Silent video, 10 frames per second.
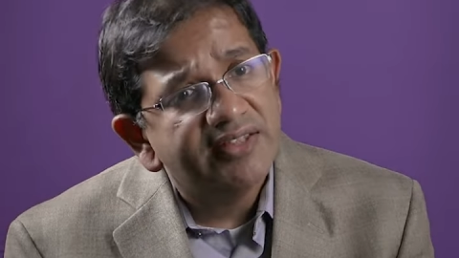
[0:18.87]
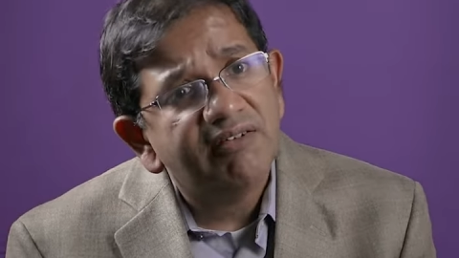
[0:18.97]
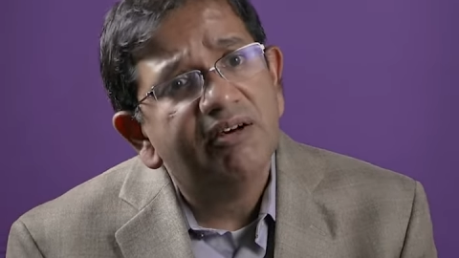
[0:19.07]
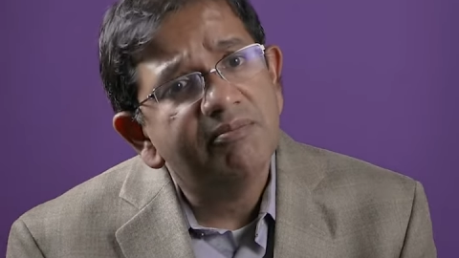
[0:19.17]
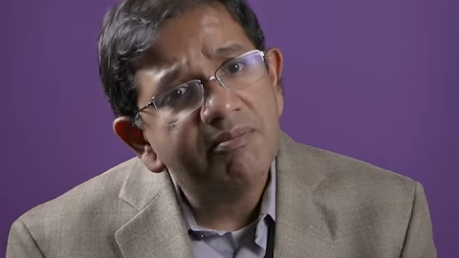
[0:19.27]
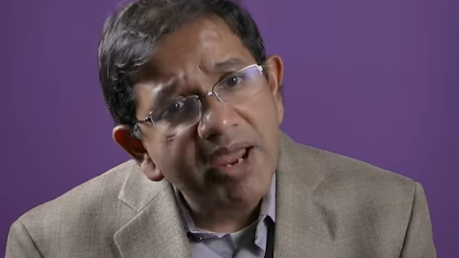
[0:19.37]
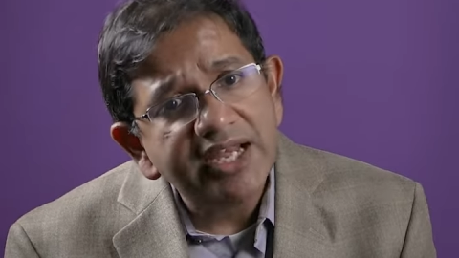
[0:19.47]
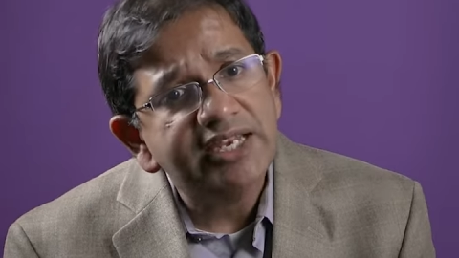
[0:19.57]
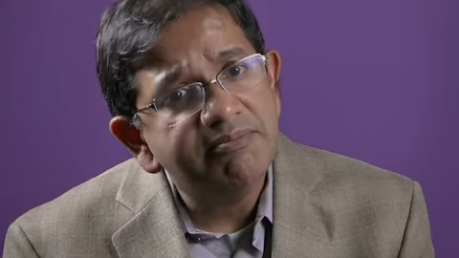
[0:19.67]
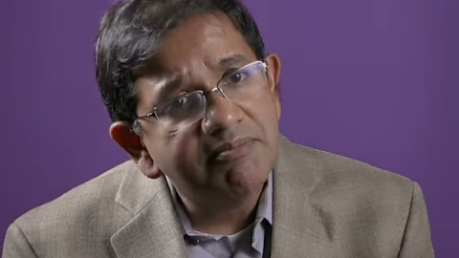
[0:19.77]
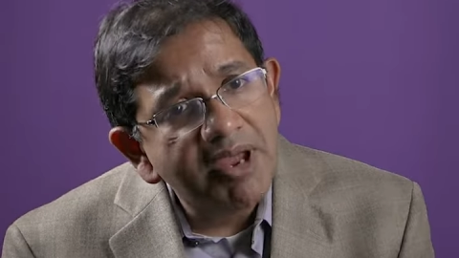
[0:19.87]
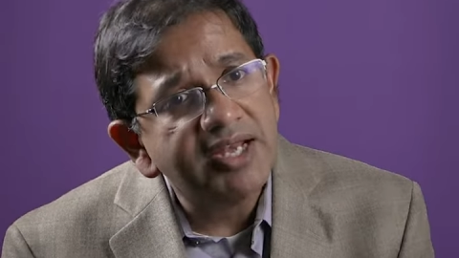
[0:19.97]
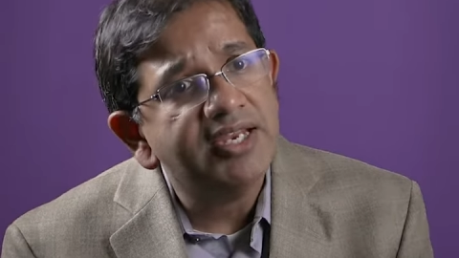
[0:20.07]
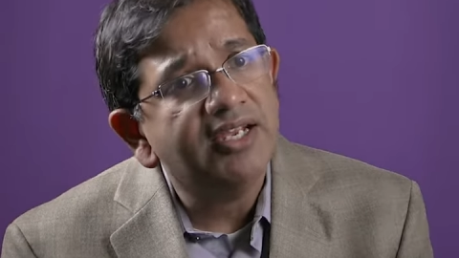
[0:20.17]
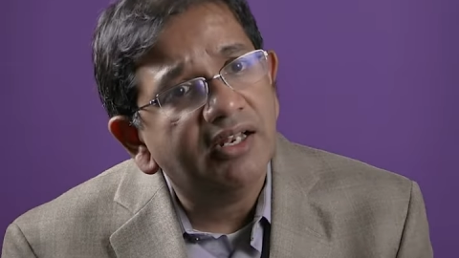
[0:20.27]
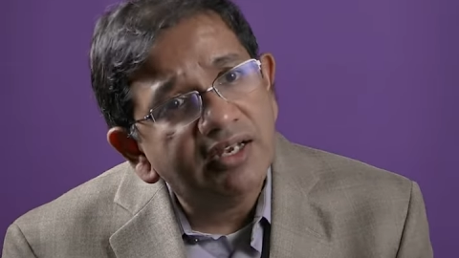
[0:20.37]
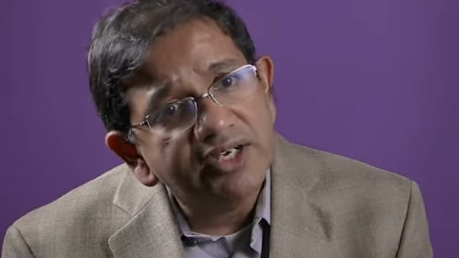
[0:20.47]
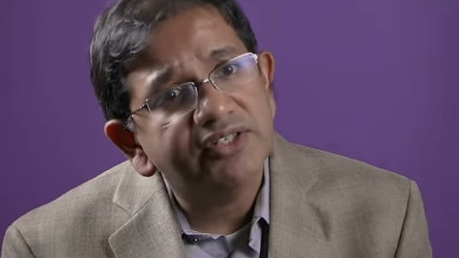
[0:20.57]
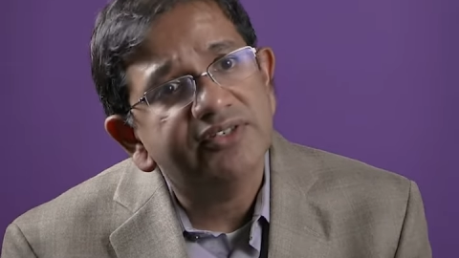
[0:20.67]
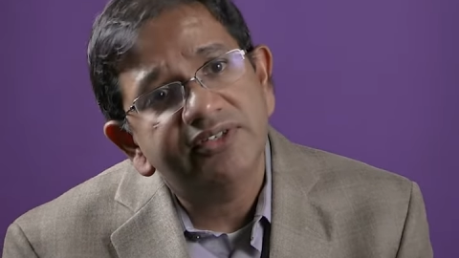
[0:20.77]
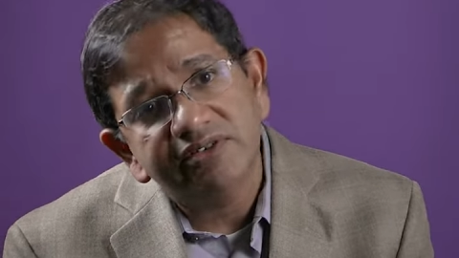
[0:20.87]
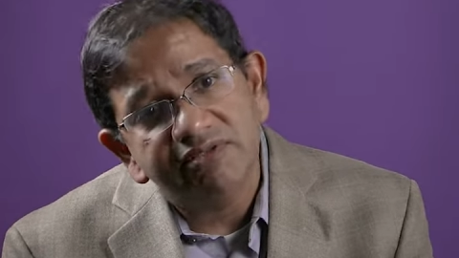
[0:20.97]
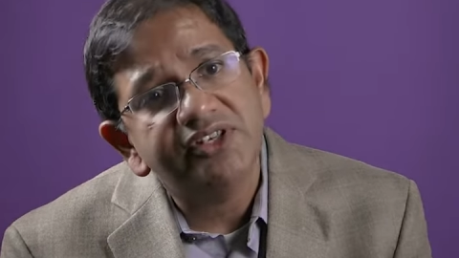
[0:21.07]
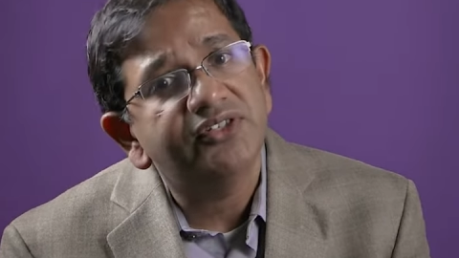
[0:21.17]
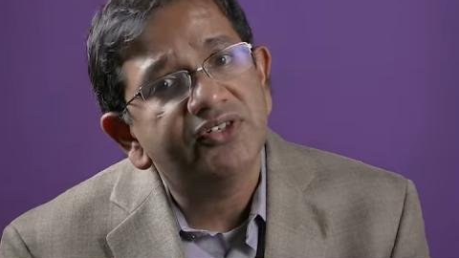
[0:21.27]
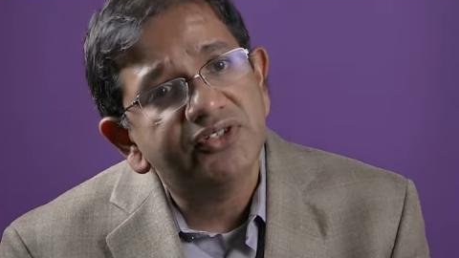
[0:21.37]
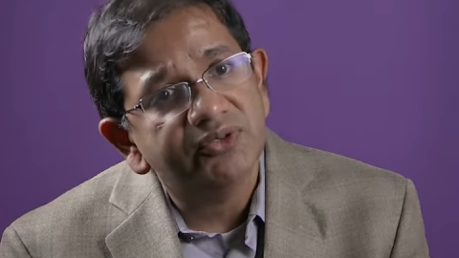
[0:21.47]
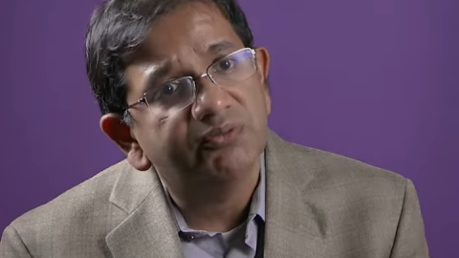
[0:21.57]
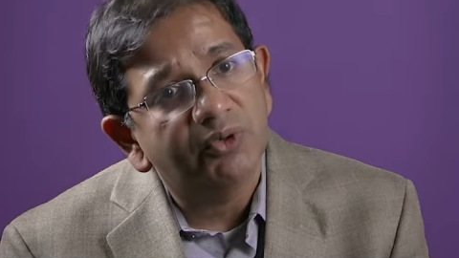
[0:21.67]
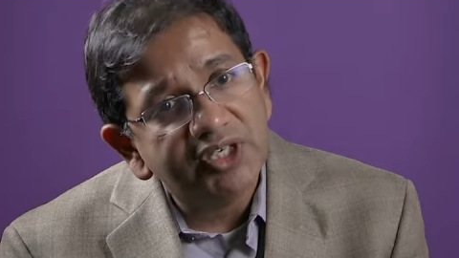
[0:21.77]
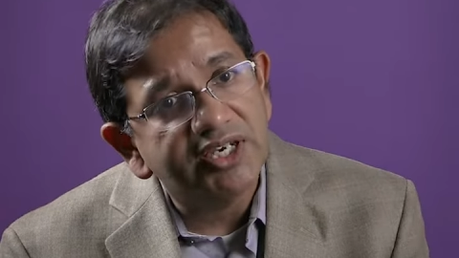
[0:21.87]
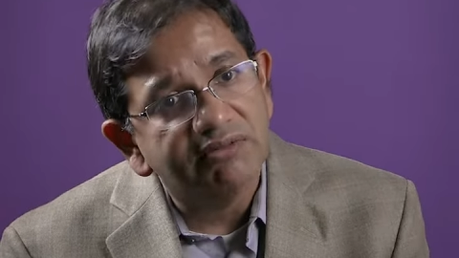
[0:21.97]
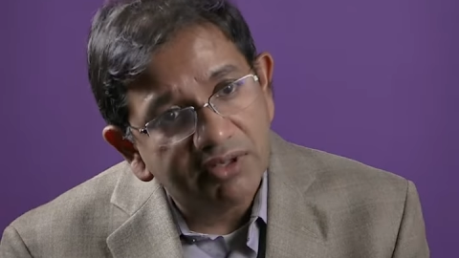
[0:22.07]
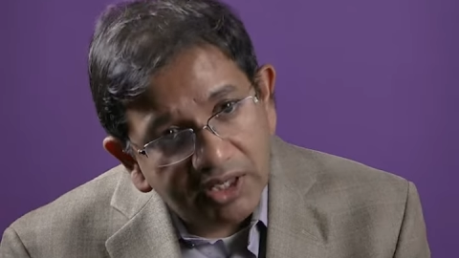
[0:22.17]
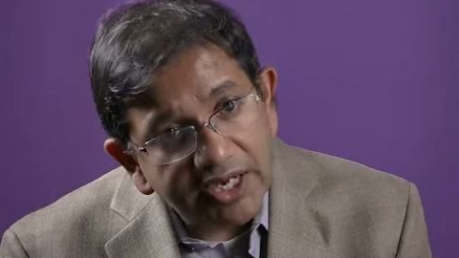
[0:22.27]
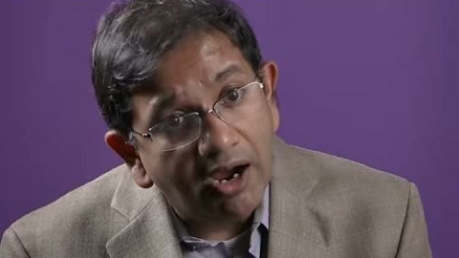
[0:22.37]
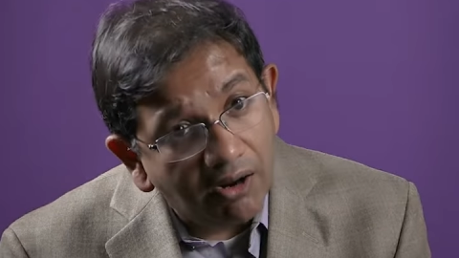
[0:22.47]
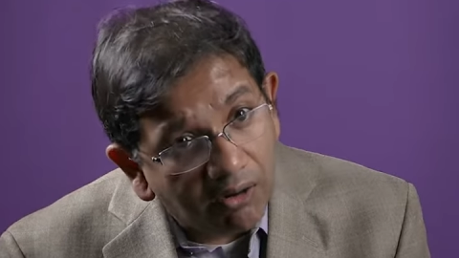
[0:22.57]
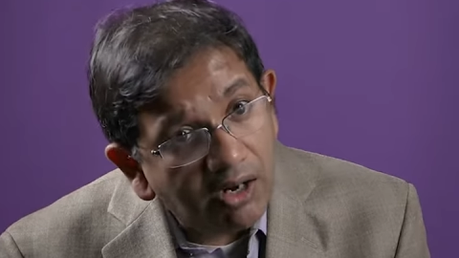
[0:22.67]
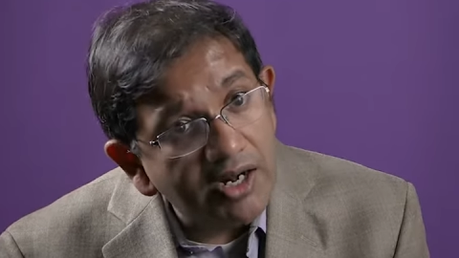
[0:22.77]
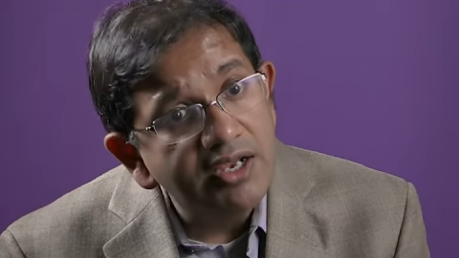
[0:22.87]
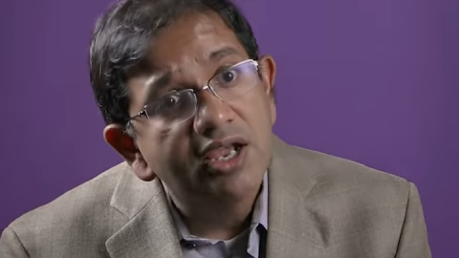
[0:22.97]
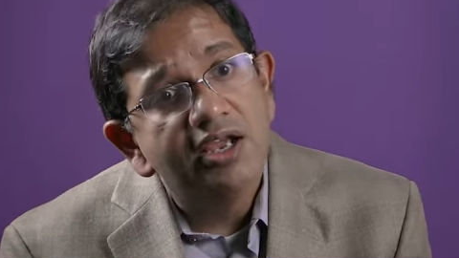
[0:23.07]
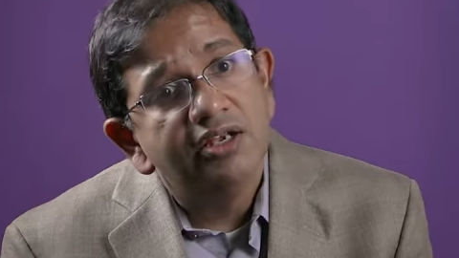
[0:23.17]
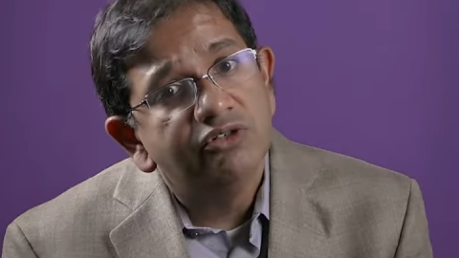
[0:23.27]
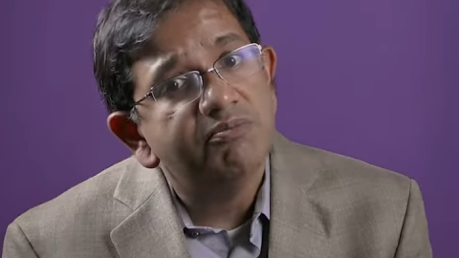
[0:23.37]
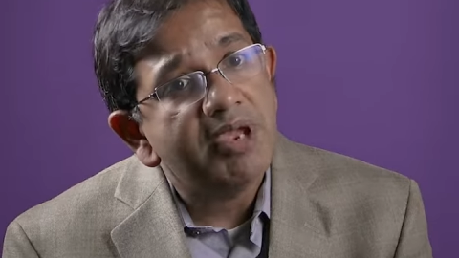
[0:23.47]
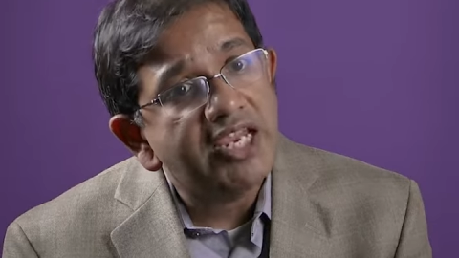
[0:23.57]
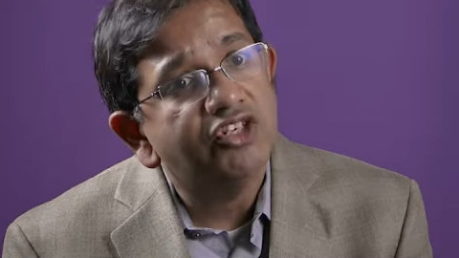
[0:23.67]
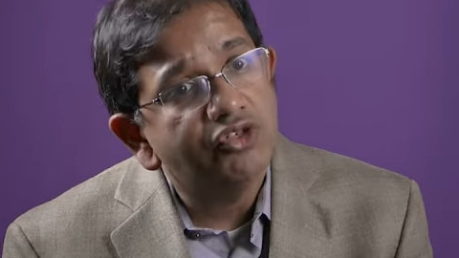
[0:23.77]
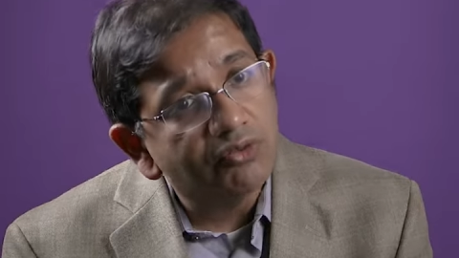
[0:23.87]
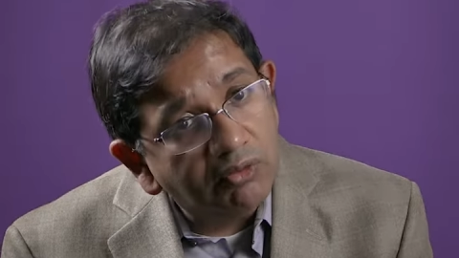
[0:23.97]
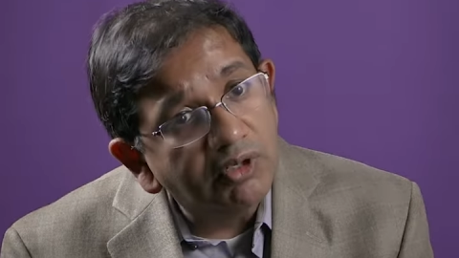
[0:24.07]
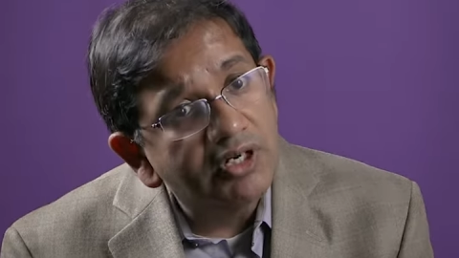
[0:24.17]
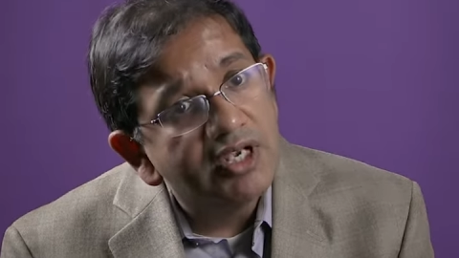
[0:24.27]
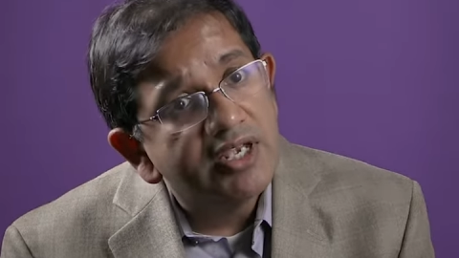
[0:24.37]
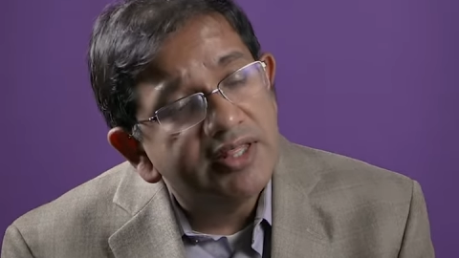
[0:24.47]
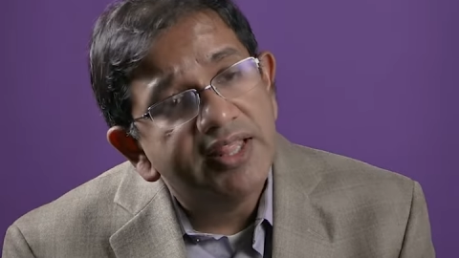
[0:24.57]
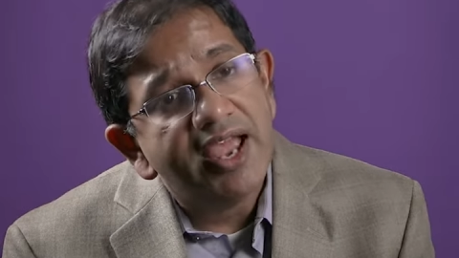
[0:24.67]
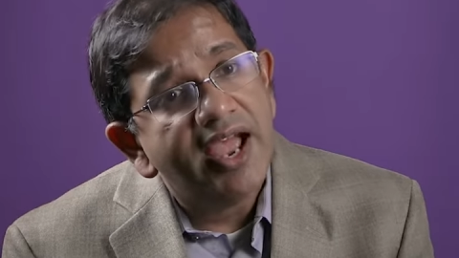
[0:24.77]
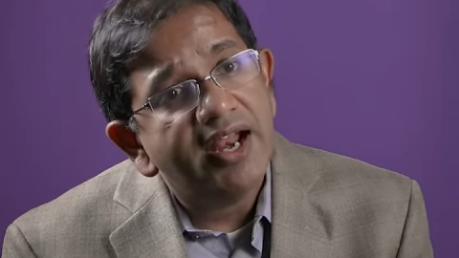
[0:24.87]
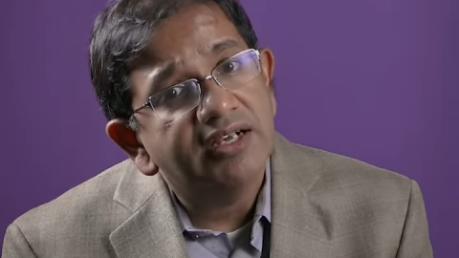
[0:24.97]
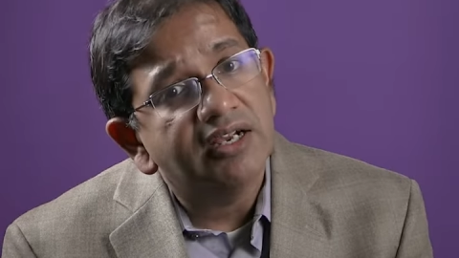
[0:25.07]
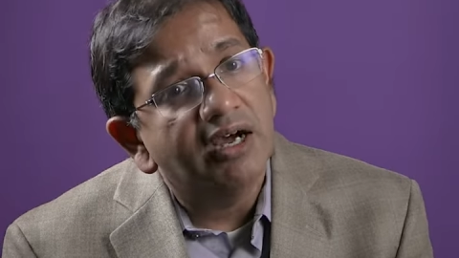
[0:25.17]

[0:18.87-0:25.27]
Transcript: There are many, many clinicians and researchers working really hard to make sure that